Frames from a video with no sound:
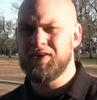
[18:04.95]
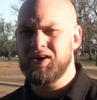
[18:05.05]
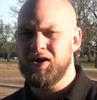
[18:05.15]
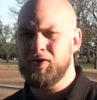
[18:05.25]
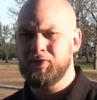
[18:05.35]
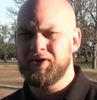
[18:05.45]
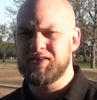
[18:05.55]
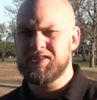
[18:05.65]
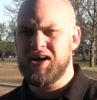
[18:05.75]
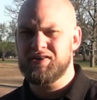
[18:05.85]
the call the
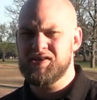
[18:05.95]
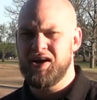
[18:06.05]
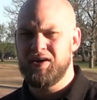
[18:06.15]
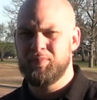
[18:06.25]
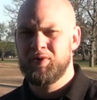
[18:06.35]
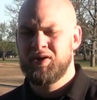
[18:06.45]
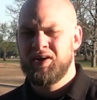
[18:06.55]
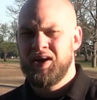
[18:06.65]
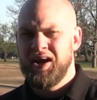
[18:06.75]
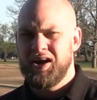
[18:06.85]
entire time,
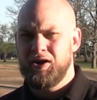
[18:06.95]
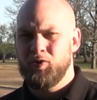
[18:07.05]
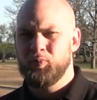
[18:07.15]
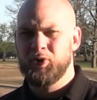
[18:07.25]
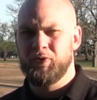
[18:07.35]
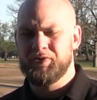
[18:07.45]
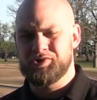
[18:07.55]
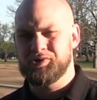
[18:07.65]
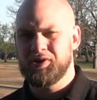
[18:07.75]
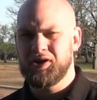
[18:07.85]
and I'll put on the
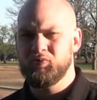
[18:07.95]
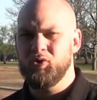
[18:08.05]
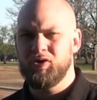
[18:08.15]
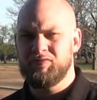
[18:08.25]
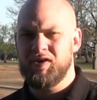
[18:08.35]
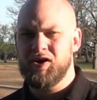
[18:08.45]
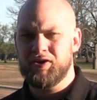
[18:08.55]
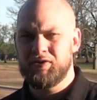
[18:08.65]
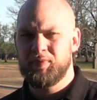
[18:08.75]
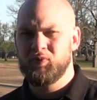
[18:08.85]
screen what
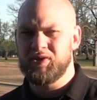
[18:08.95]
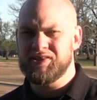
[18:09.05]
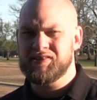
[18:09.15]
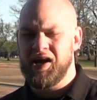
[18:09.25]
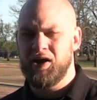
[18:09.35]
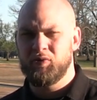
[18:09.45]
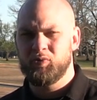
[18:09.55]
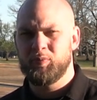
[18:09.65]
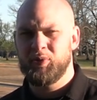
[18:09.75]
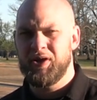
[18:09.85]
volume and what sound
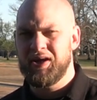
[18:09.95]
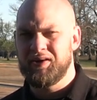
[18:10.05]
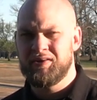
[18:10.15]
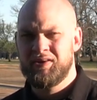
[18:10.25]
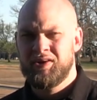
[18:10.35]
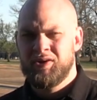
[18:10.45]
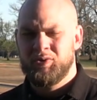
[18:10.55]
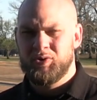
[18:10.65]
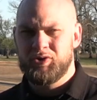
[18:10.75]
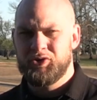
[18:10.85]
we're playing.
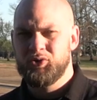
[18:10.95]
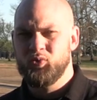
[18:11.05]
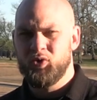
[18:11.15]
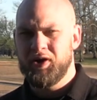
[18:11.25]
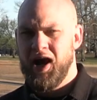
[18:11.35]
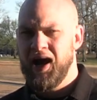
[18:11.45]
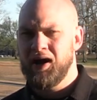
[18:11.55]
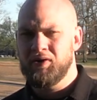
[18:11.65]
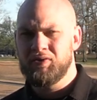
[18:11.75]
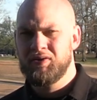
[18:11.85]
We're going to do 1
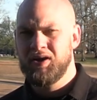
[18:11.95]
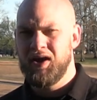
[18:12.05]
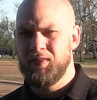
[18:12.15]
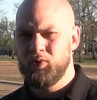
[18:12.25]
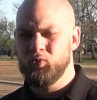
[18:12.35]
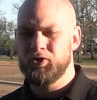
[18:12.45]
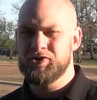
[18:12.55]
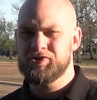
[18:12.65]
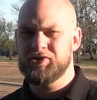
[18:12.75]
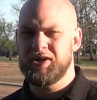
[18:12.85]
howl and then 1
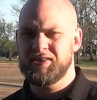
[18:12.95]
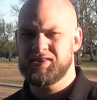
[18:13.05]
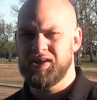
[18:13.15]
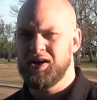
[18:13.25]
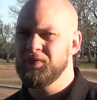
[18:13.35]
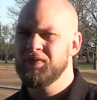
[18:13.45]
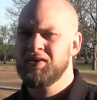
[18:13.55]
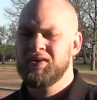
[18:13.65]
distress sound.